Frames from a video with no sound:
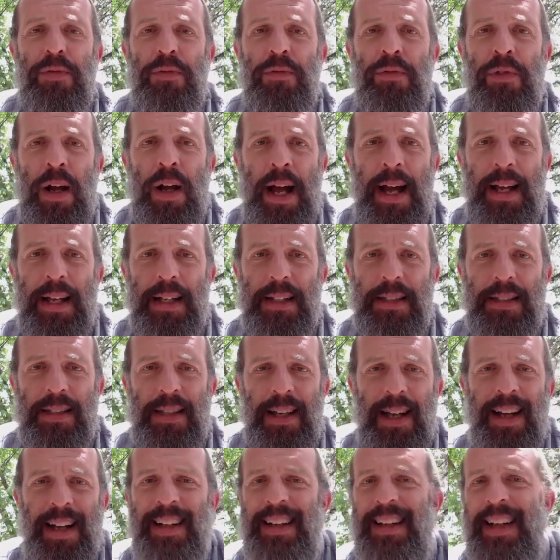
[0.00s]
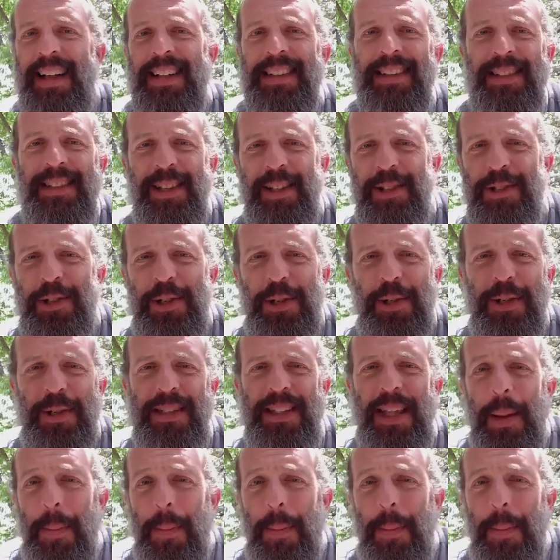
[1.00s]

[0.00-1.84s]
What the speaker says: riots against the Jews,